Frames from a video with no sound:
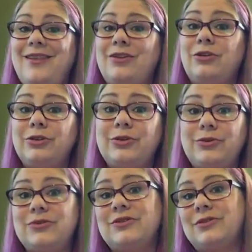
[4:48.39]
the
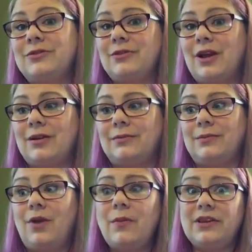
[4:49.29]
glue's
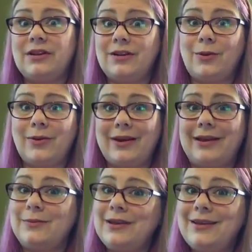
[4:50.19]
probably their #1
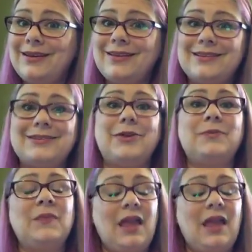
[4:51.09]
enemy. So